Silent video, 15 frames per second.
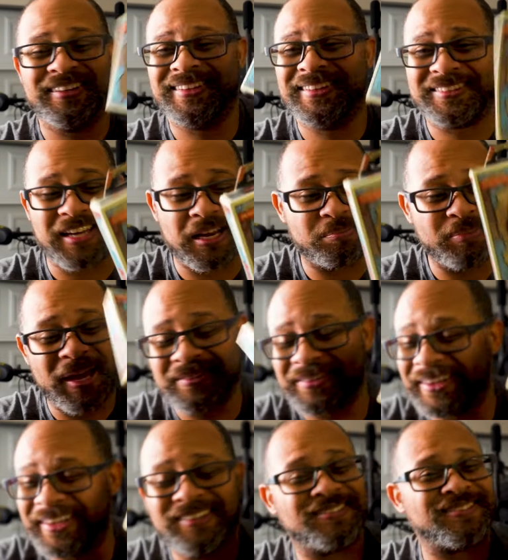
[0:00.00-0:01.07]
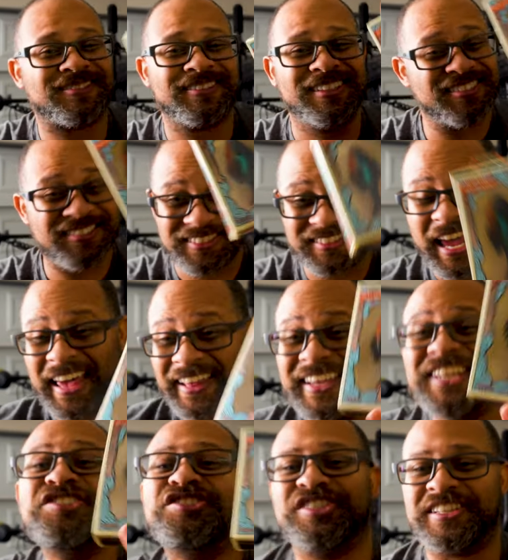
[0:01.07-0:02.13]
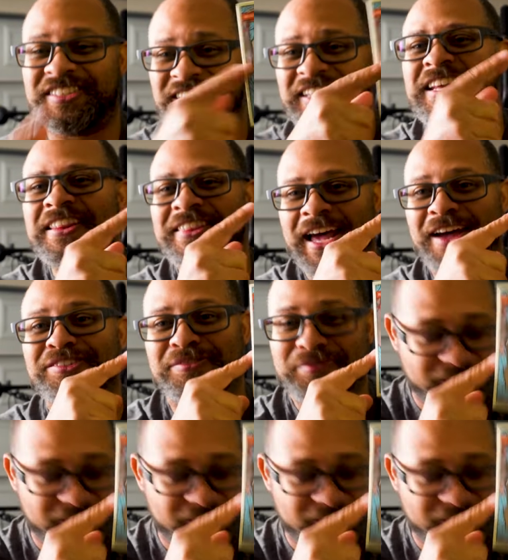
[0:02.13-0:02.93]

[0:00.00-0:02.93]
It's got a paddle slide. It's just a 10,000